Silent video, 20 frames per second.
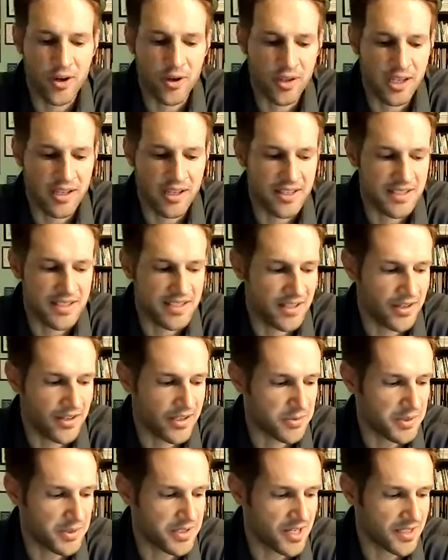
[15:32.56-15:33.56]
early in this
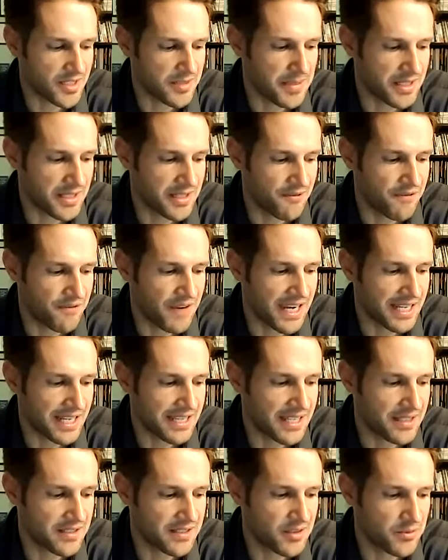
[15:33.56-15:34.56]
series, we talked about the fact
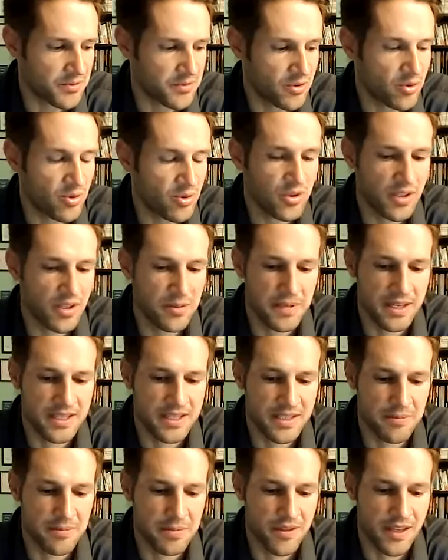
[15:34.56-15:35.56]
that to truly be
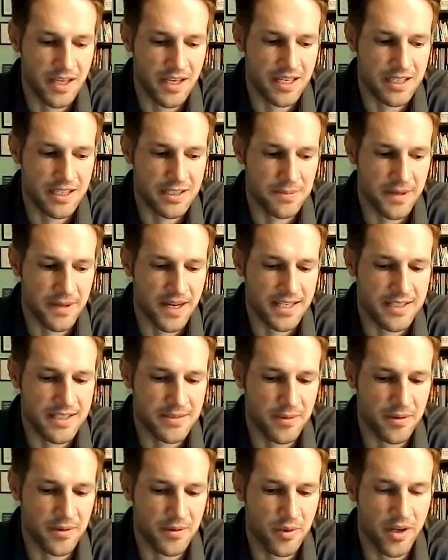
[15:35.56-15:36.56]
as empathetic as
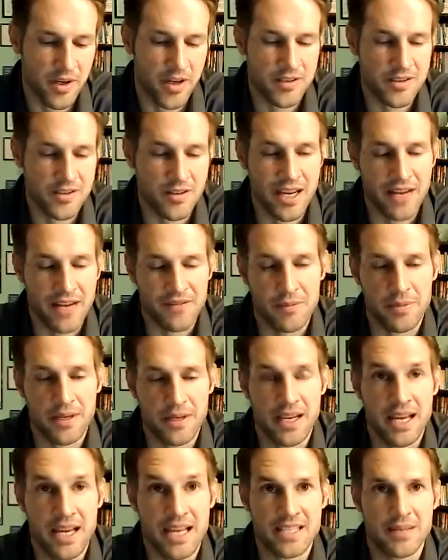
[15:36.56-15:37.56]
possible, we also have to
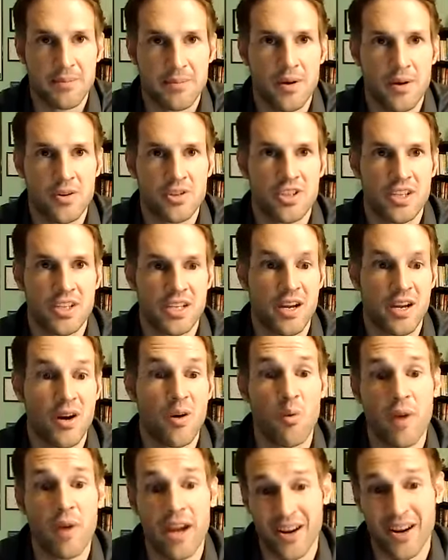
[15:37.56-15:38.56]
be as emotionally
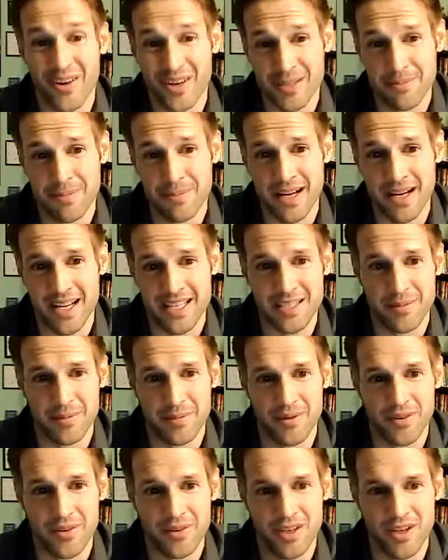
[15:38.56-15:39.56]
aware as
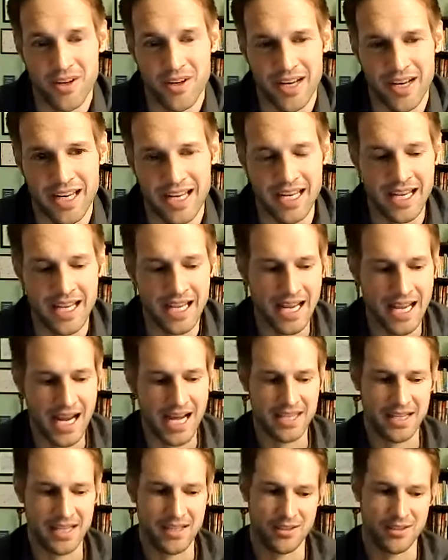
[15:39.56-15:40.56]
possible. And I
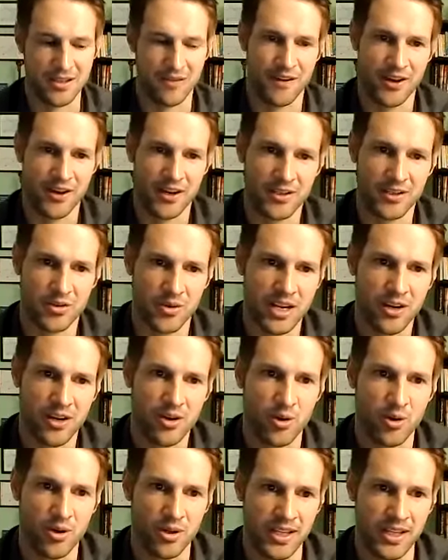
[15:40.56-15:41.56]
think there's a very direct
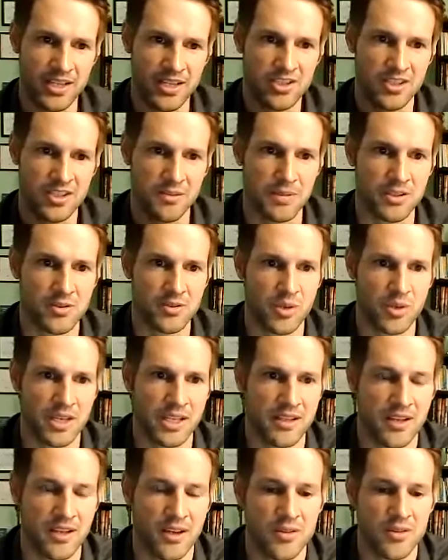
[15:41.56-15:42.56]
correlation
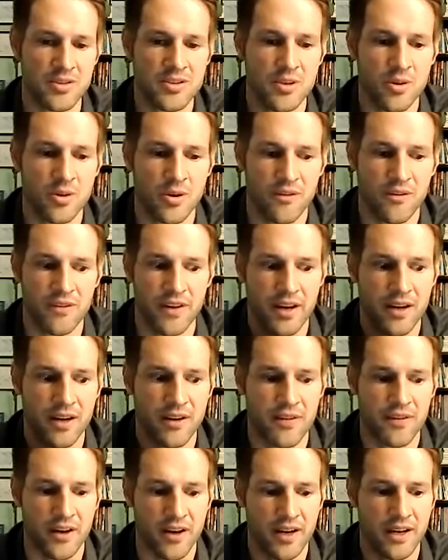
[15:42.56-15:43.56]
between those who are very,
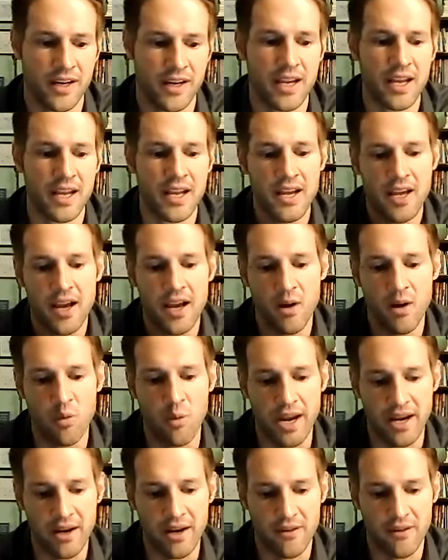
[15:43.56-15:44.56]
very
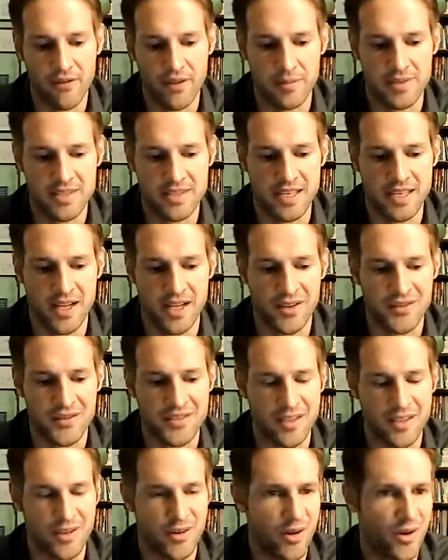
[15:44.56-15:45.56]
aware of themselves
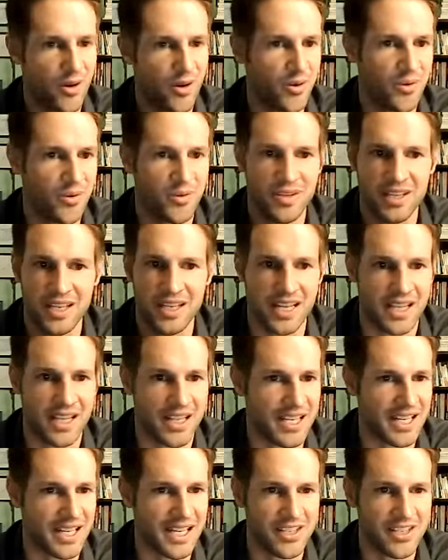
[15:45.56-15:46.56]
and their own
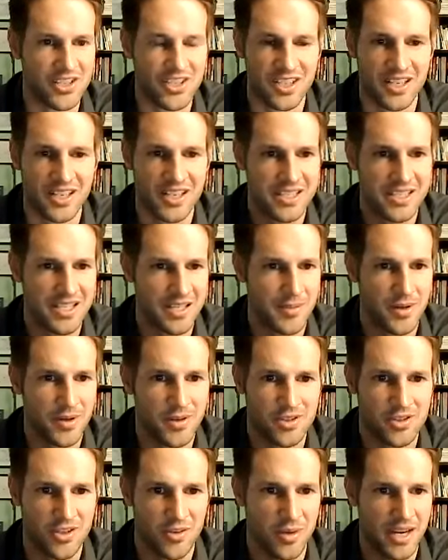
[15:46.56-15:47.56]
inclinations and
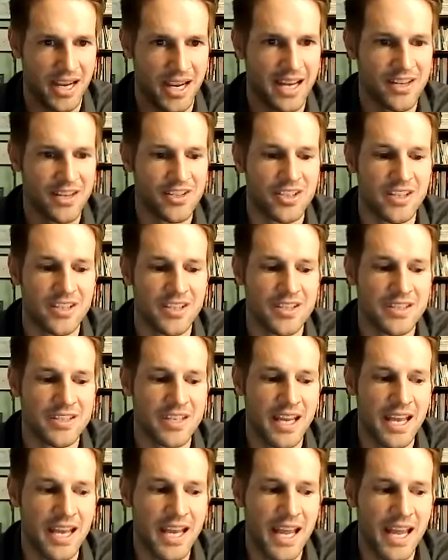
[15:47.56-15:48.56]
emotional
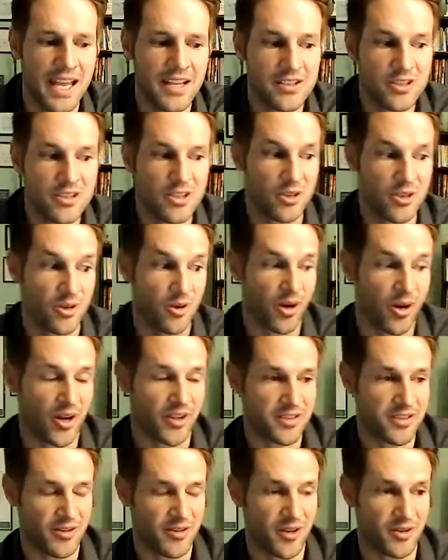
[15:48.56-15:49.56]
reactions to
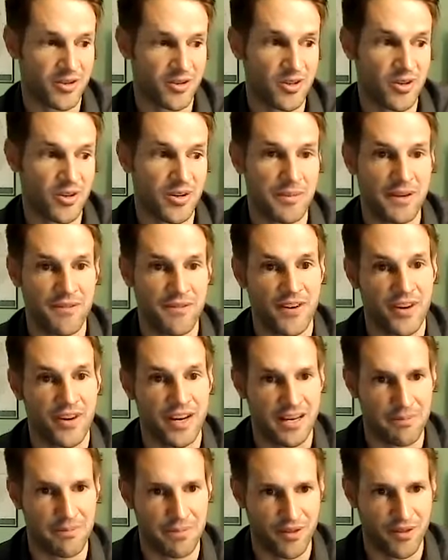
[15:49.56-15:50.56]
also those who can be
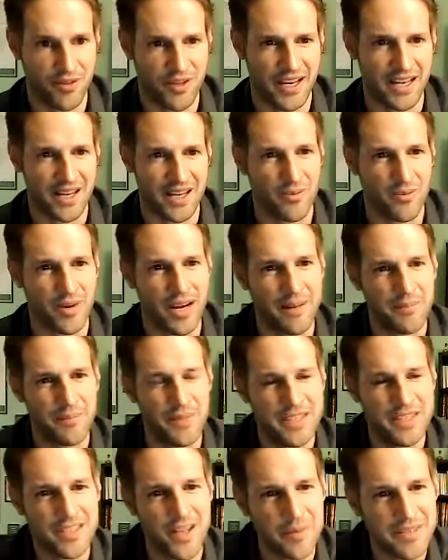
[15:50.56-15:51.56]
very empathetic, right?
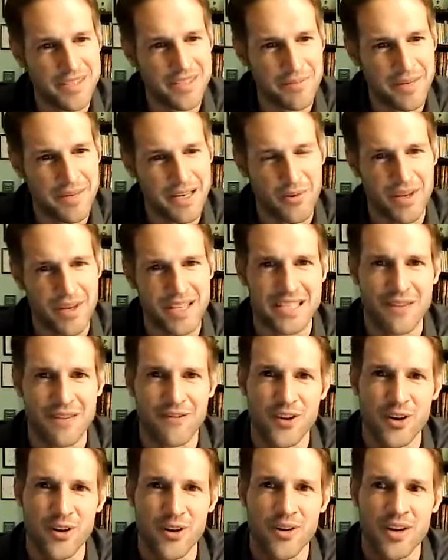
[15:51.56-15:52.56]
It's almost in many ways, if
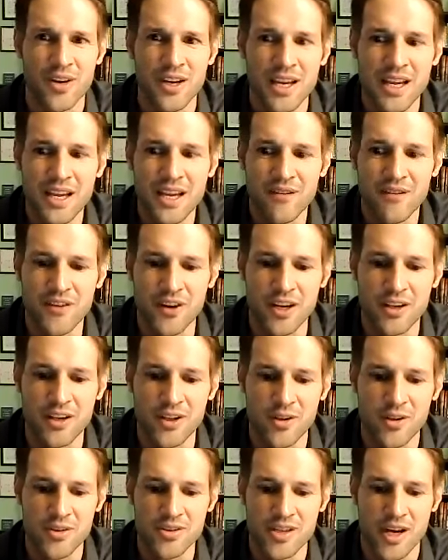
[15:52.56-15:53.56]
you're very
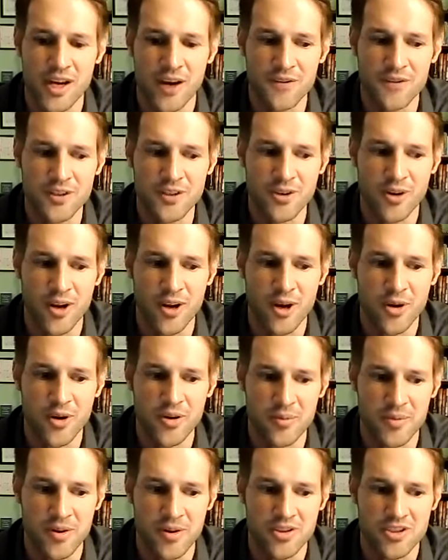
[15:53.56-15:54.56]
closed off to your own
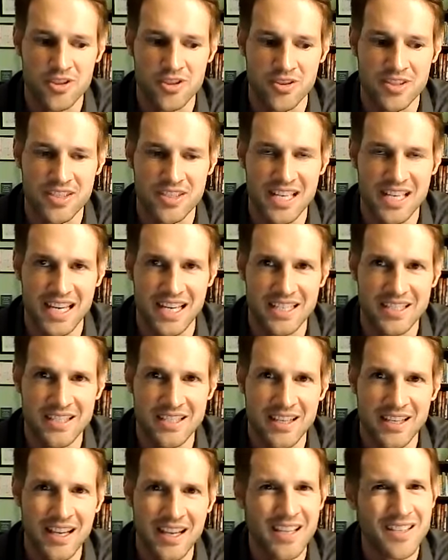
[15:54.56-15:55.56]
emotional state,
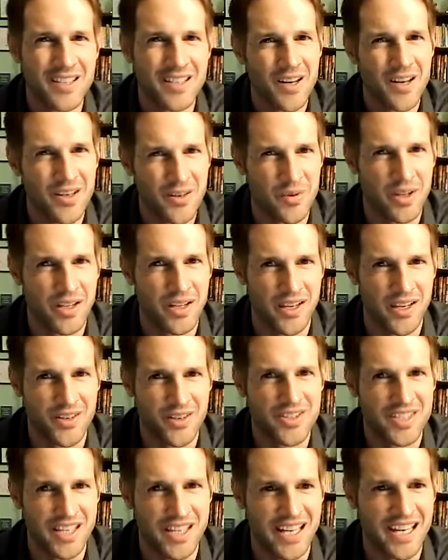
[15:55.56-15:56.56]
it's hard to really
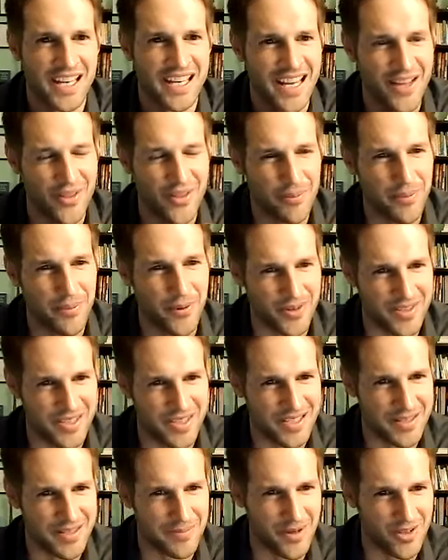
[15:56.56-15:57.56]
understand another
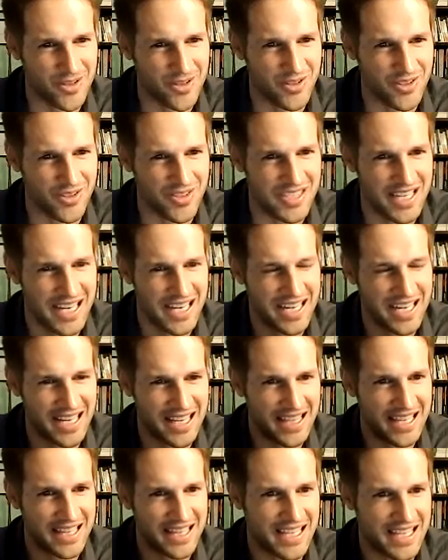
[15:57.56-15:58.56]
person's emotional state. I
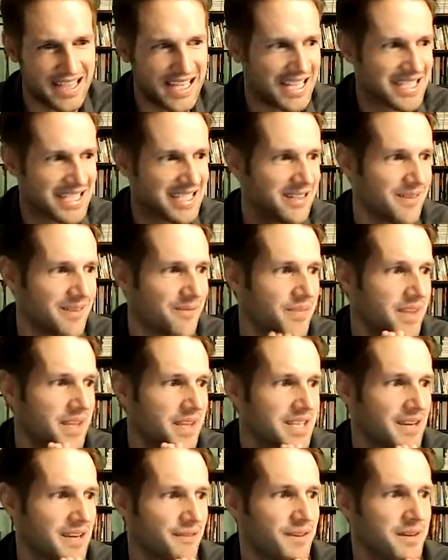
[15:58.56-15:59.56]
think that that's a
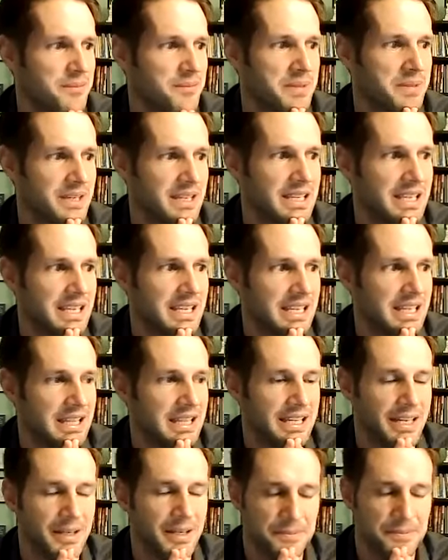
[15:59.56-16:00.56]
definite big key
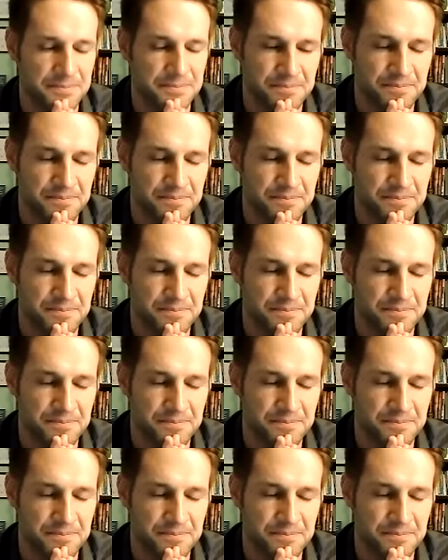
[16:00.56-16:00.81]
there.